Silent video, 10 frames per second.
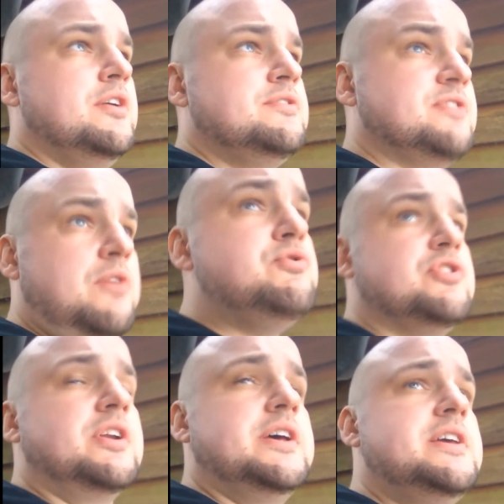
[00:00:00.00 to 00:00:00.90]

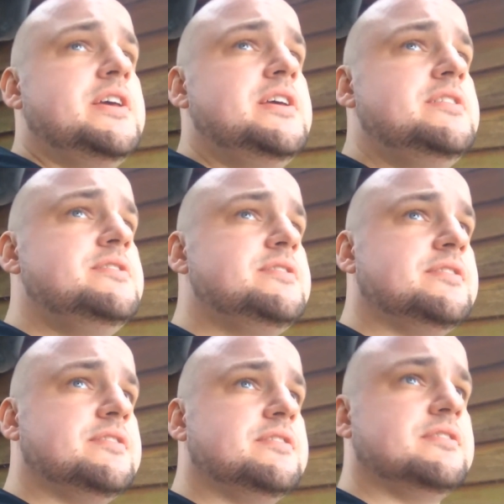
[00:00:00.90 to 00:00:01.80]
socially
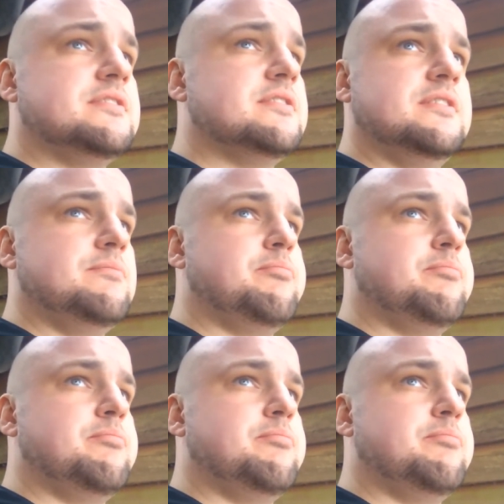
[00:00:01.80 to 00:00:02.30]
is